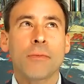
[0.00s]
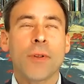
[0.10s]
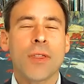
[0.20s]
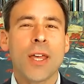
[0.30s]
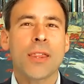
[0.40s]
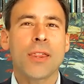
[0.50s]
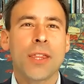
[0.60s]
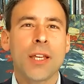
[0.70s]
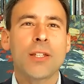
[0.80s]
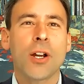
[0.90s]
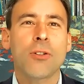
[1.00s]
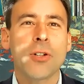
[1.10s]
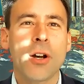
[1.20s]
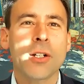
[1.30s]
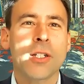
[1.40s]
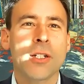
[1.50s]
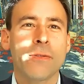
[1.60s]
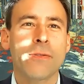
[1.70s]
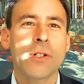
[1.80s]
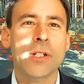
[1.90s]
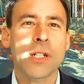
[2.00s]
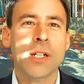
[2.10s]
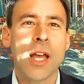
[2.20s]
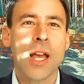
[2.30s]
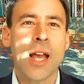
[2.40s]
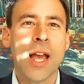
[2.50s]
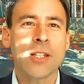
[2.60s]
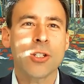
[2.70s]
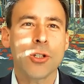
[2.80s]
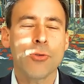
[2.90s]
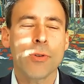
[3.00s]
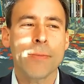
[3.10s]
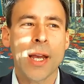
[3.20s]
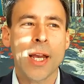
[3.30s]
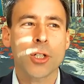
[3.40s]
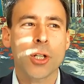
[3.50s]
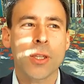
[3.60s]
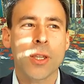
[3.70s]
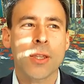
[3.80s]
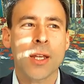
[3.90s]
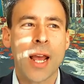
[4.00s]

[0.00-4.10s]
that things are not as different as you imagine, that